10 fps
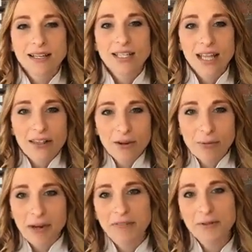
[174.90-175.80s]
Together,
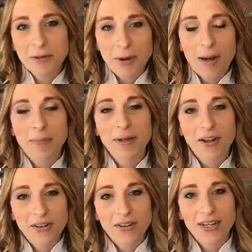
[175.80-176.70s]
Prairie Food Co-op and
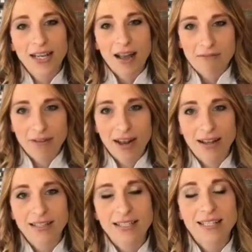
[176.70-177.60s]
Culinary Confidante
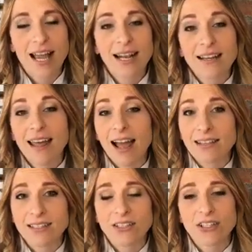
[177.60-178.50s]
designed the
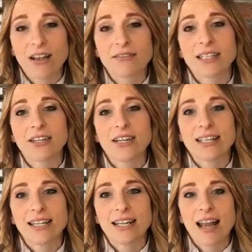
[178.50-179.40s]
Ask a Chef
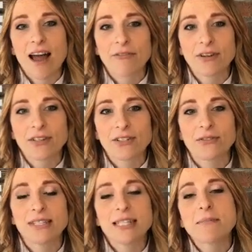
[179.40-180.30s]
series in an effort to
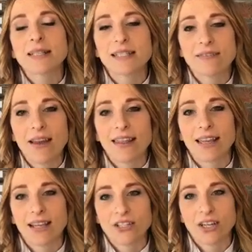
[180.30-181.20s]
demystify the
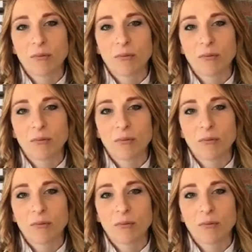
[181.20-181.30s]
kitchen,